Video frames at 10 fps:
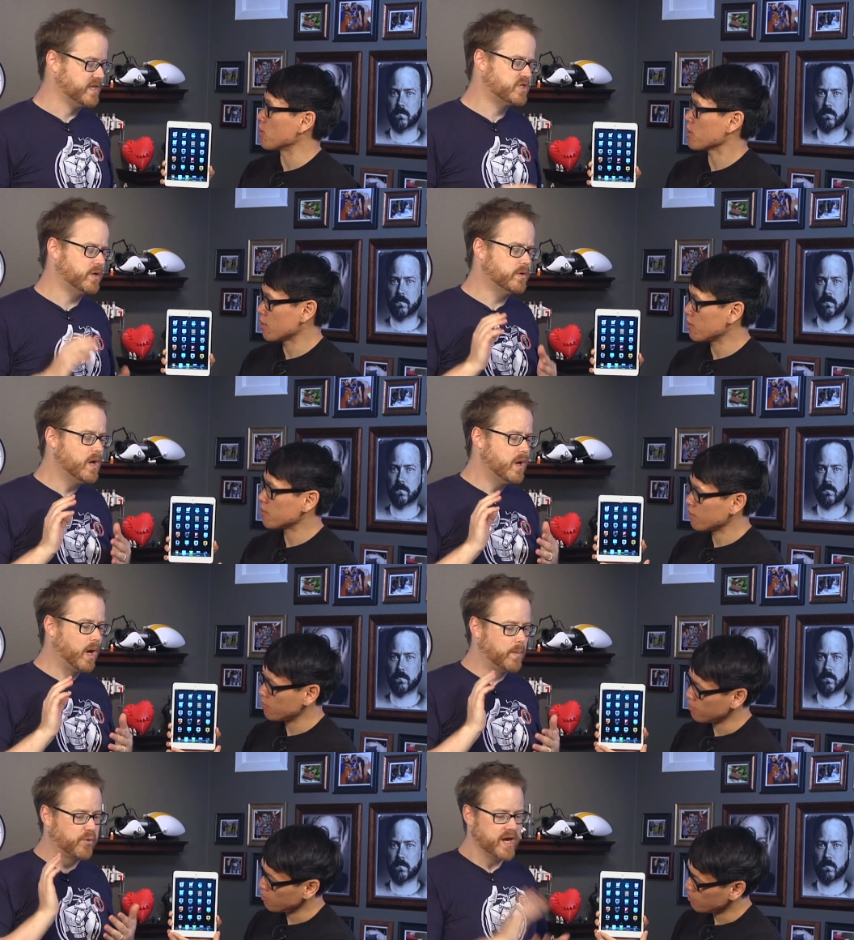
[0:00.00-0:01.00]
Speaker 1: So
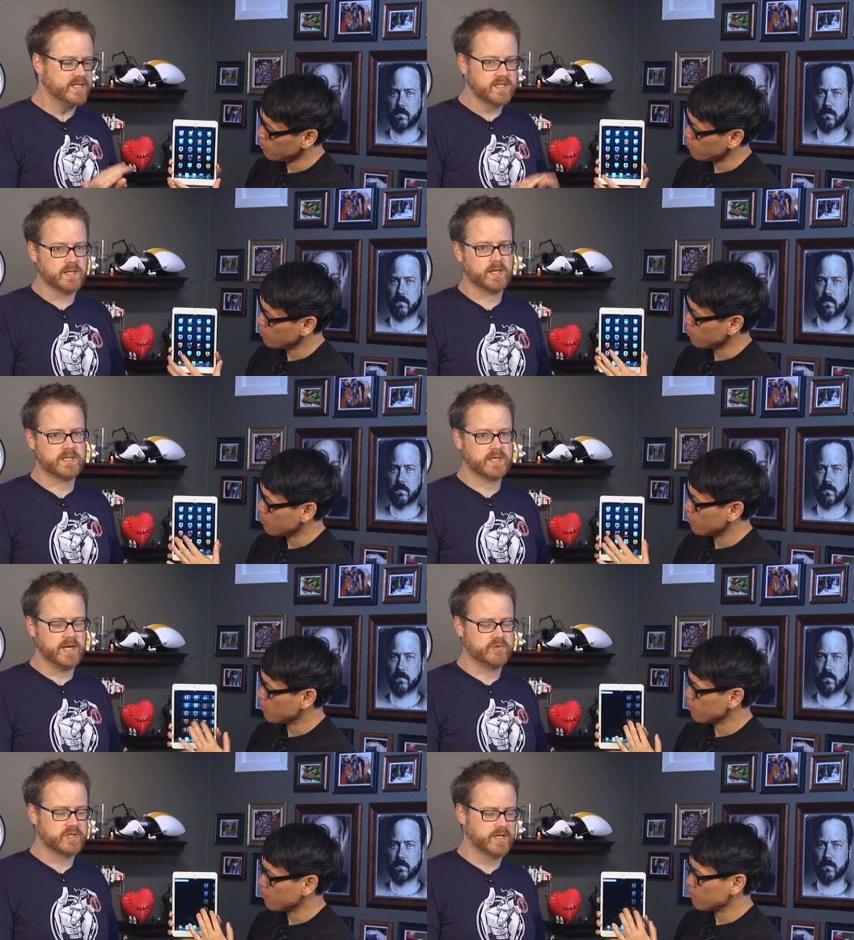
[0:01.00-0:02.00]
uh, price is, a, is
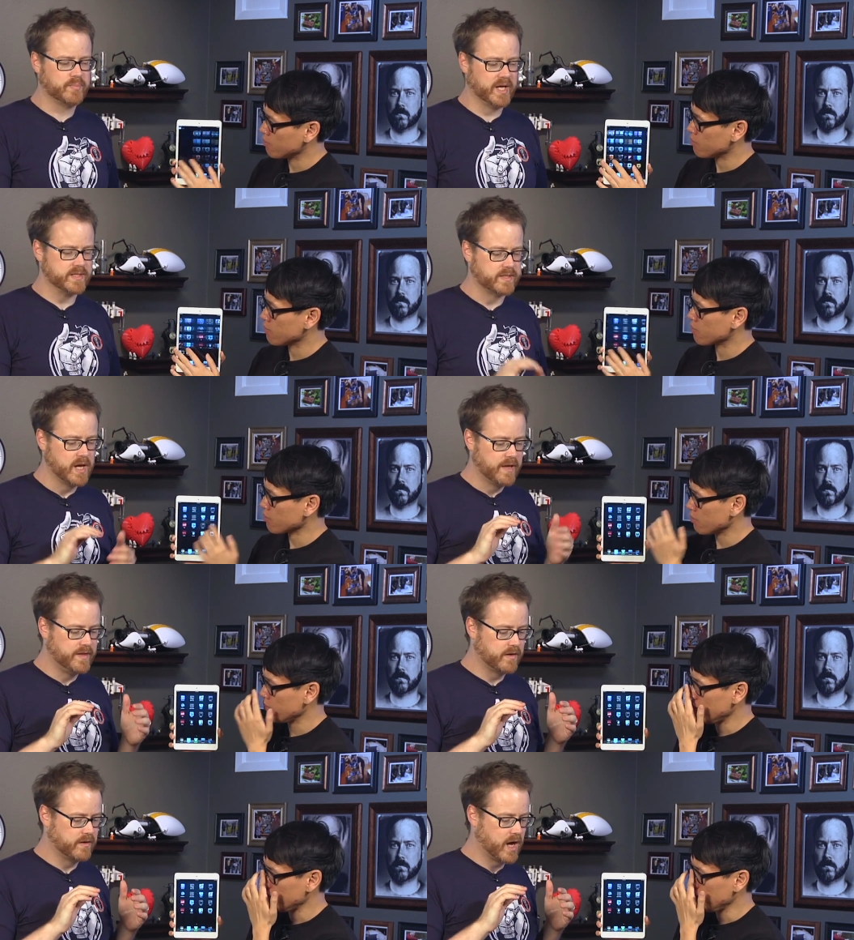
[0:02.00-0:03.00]
an interesting place.
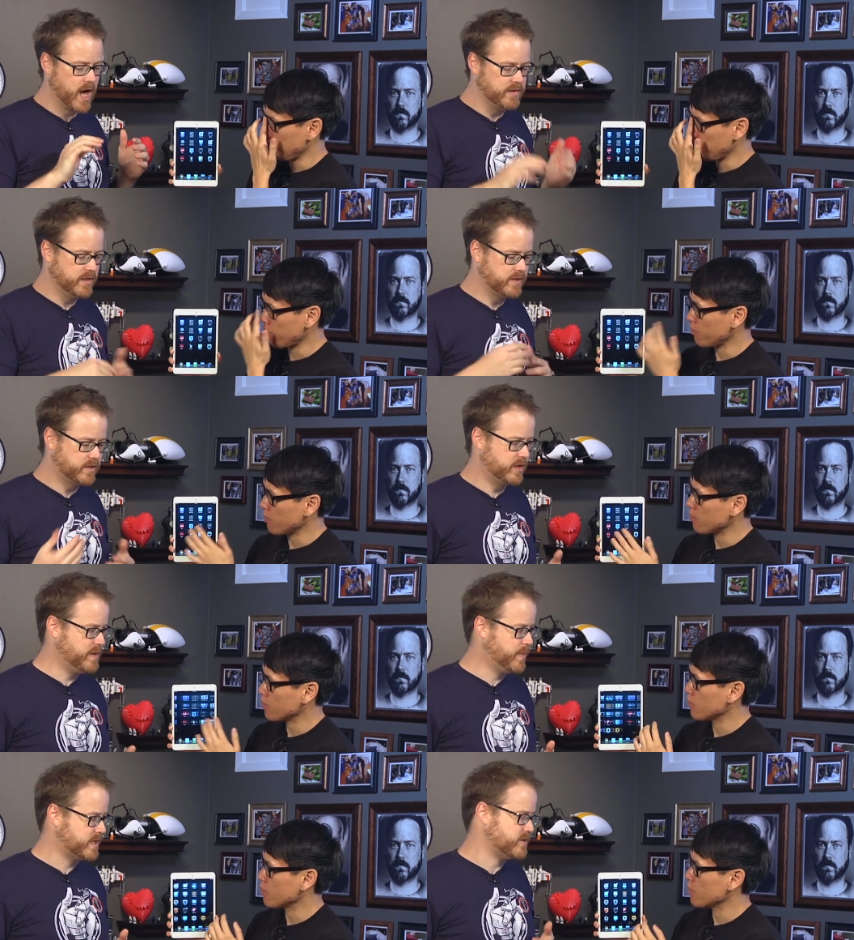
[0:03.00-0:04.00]
They're
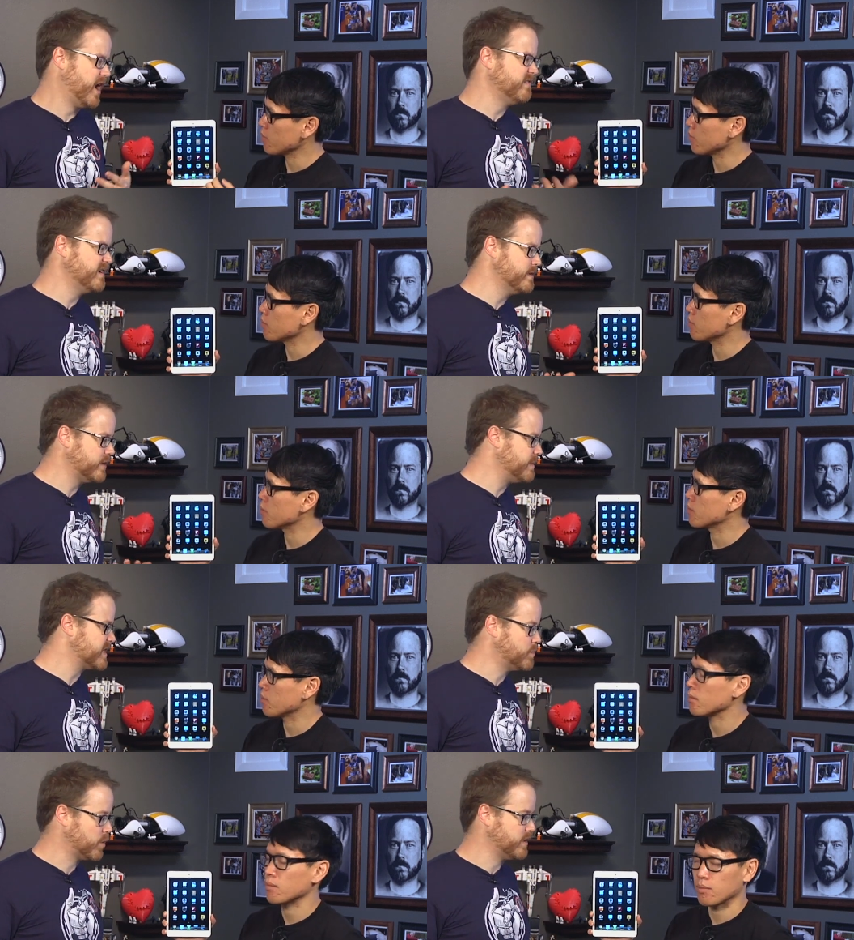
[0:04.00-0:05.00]
130 bucks or 130
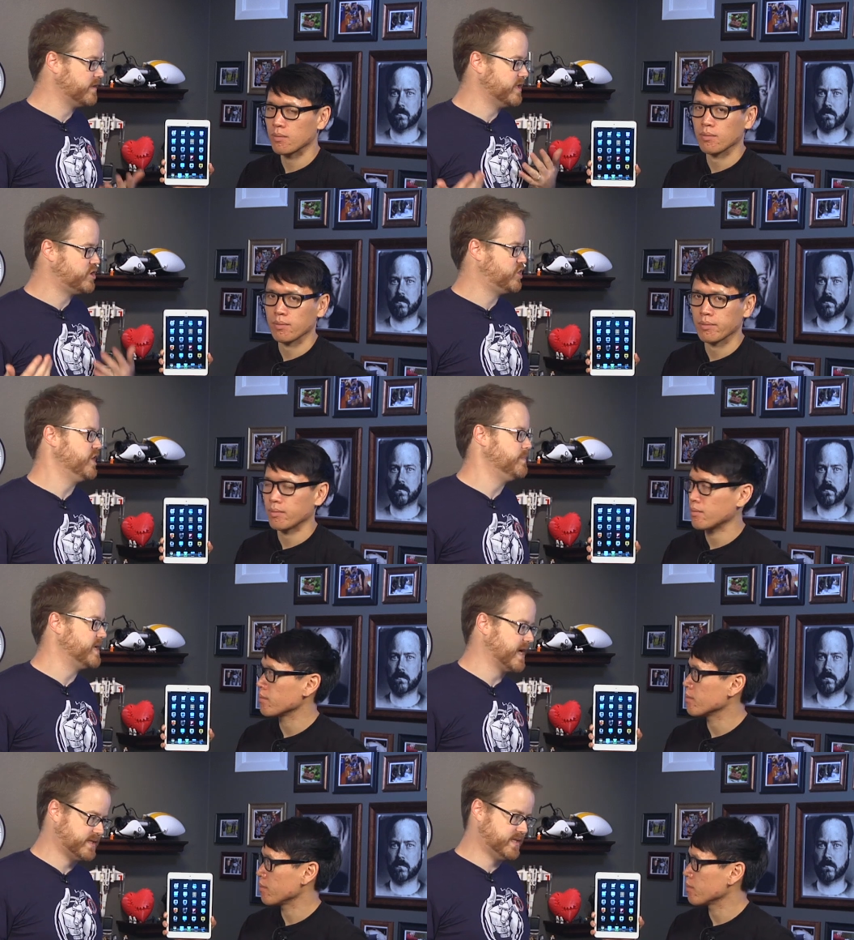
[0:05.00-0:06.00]
bucks more than the
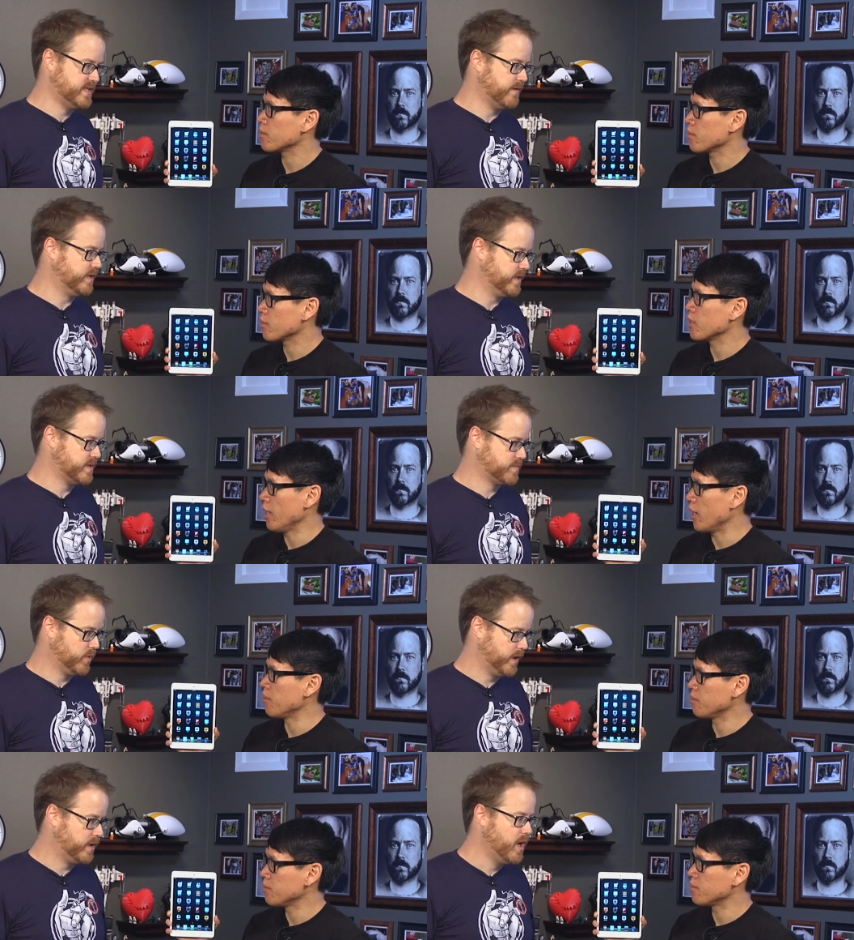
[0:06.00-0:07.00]
cheap Nexus 7 at this
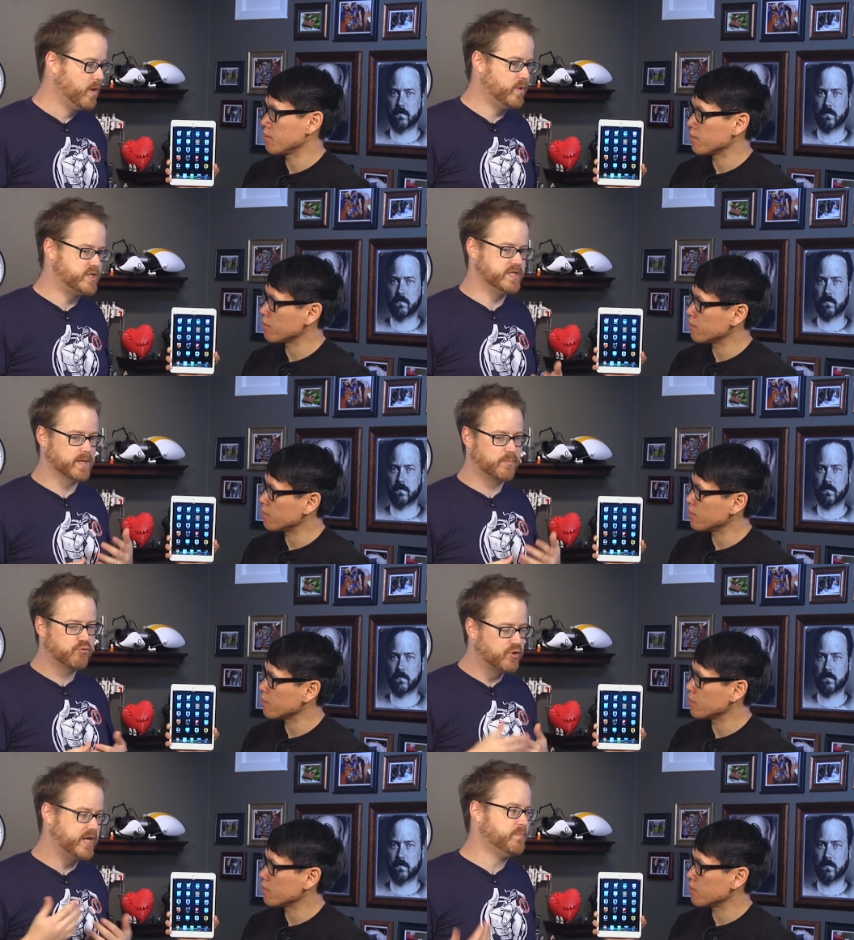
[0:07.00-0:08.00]
yeah. point, which is a
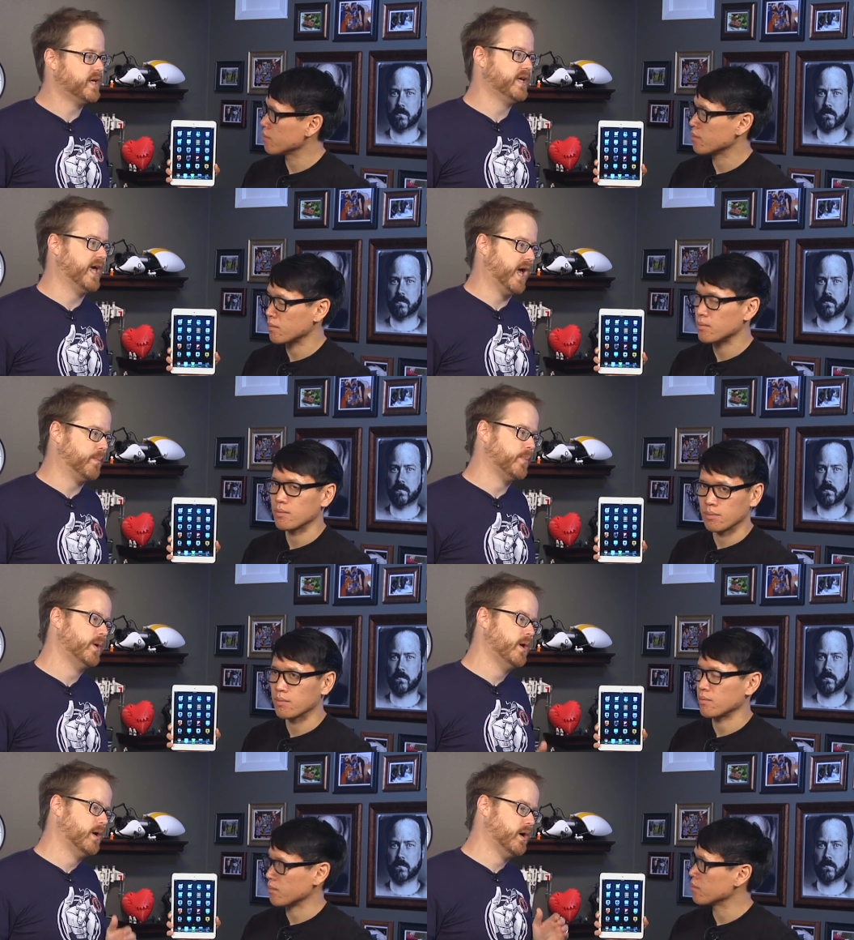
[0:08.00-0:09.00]
pretty big
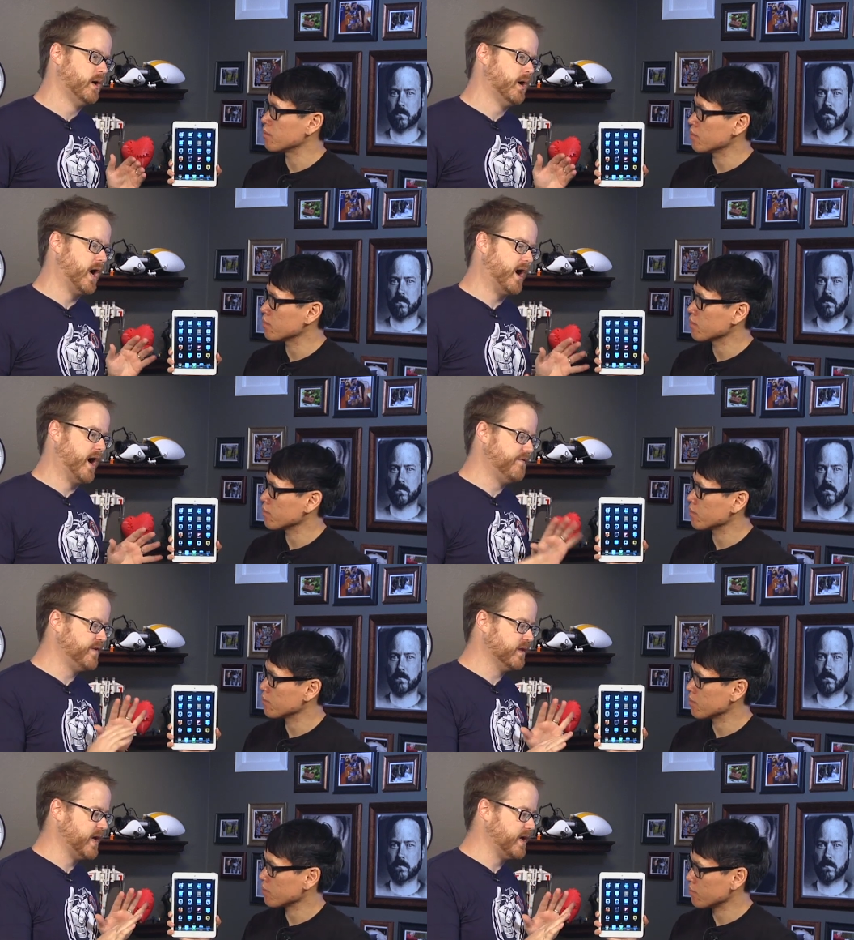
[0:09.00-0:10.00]
gap. Uh, I
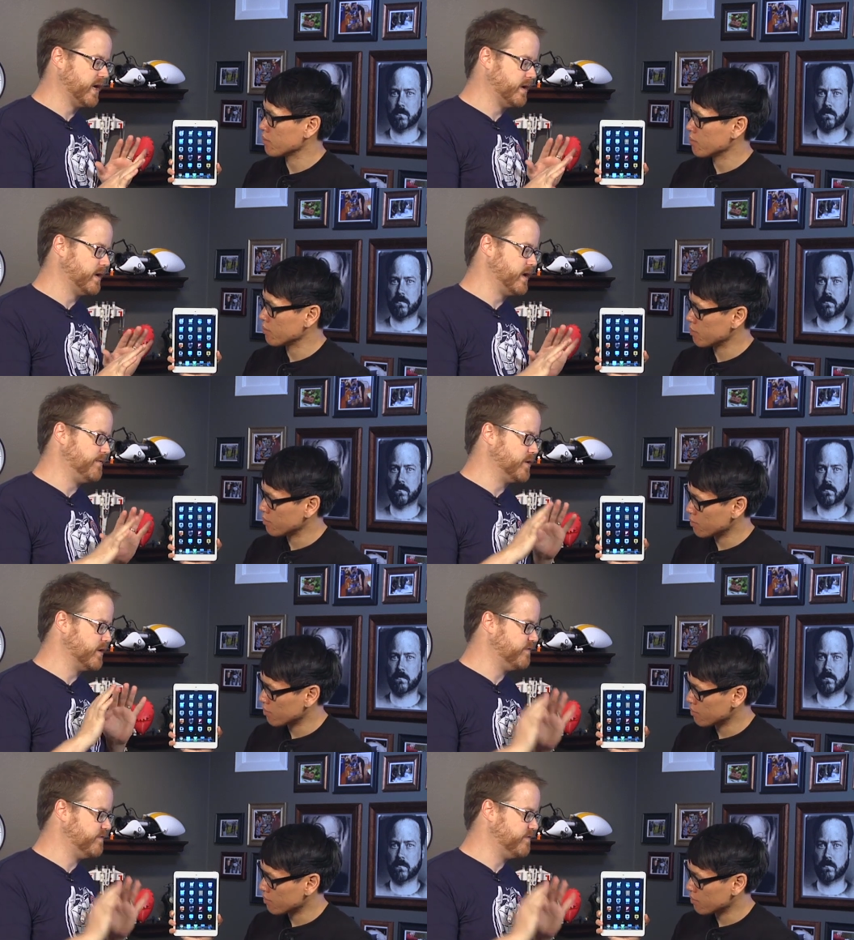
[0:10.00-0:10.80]
feel like if you're